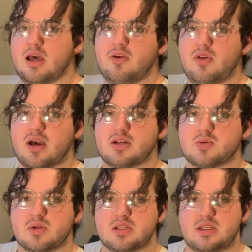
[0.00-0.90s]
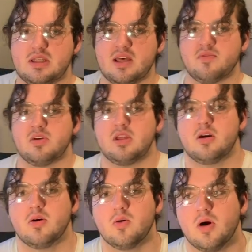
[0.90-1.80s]
If you guys want to see that
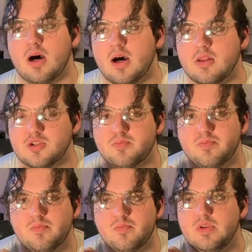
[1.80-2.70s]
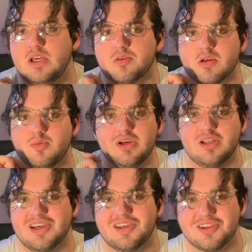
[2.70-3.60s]
video, there's either going to be a
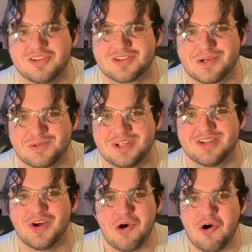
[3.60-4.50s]
link in the description,